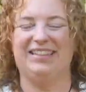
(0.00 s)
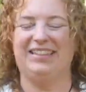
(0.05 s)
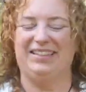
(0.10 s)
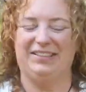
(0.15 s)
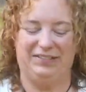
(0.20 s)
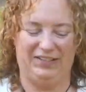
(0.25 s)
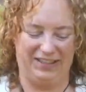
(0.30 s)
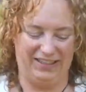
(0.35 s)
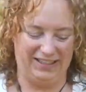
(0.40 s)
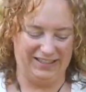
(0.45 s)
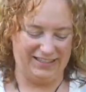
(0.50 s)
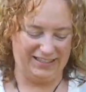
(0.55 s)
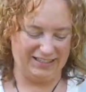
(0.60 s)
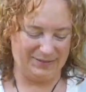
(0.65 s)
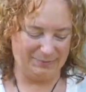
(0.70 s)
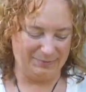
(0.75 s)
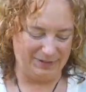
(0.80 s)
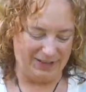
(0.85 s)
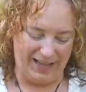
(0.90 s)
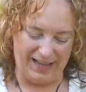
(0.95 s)
With its
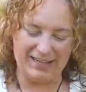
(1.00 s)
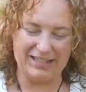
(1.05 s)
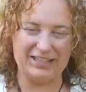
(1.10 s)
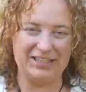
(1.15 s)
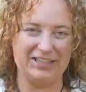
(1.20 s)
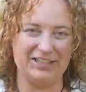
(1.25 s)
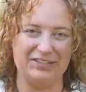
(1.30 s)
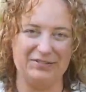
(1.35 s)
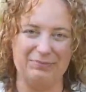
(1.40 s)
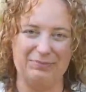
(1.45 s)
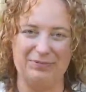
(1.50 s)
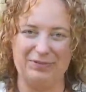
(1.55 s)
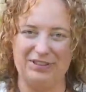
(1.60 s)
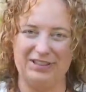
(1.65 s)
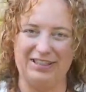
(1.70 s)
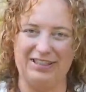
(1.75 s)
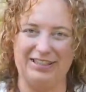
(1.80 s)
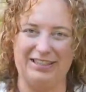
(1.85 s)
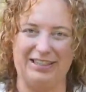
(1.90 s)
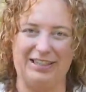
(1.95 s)
splash of
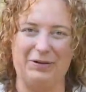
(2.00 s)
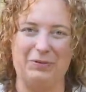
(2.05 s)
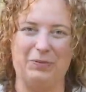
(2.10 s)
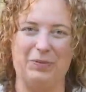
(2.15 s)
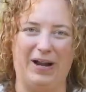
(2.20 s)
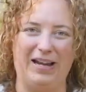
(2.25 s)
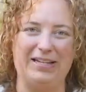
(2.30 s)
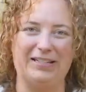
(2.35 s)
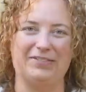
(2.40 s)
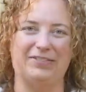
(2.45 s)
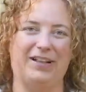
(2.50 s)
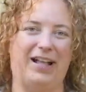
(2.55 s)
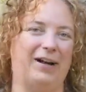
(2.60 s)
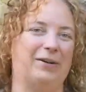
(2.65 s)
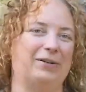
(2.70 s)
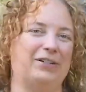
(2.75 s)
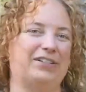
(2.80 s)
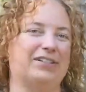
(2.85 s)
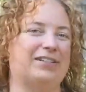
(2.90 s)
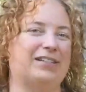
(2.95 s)
brilliantly white
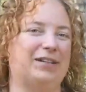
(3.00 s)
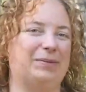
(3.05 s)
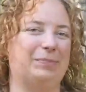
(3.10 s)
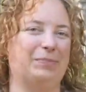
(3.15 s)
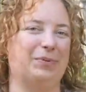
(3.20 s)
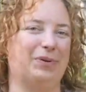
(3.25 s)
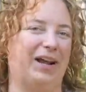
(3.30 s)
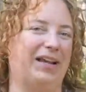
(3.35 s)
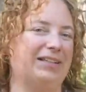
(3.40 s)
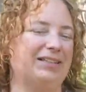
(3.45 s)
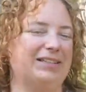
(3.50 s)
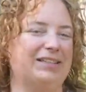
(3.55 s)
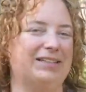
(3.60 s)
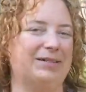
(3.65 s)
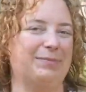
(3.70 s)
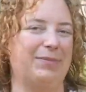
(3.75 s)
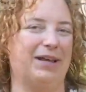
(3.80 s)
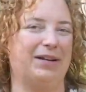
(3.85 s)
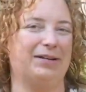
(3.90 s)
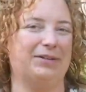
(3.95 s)
flowers, it brightens the
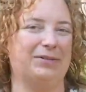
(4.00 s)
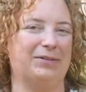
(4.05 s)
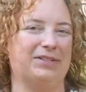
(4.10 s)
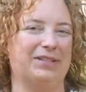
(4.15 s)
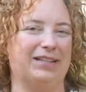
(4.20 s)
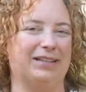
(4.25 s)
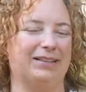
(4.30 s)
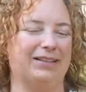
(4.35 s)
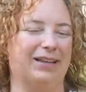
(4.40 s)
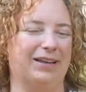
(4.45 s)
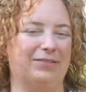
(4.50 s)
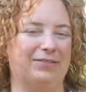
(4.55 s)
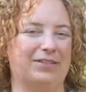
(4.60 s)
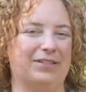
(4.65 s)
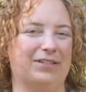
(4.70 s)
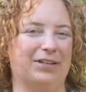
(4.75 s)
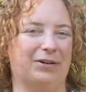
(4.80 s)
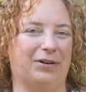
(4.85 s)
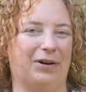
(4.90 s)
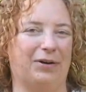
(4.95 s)
meadows it
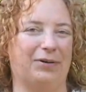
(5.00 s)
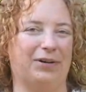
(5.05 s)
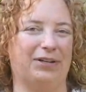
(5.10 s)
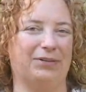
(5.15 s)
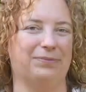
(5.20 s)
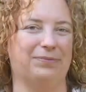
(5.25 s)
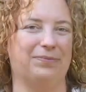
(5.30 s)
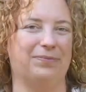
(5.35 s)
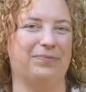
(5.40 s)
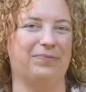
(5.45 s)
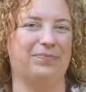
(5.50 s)
loves to grow in.